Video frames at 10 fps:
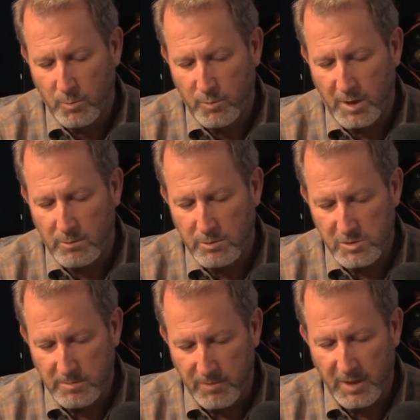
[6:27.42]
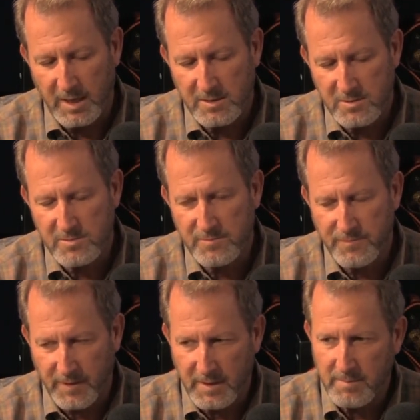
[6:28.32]
There were some things
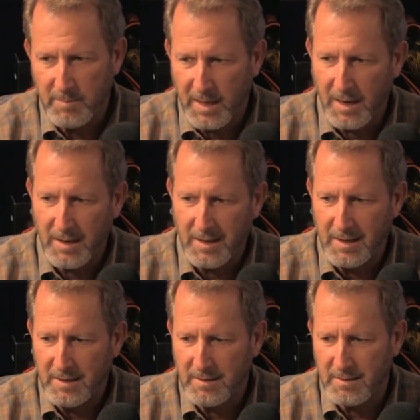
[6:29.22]
fundamentally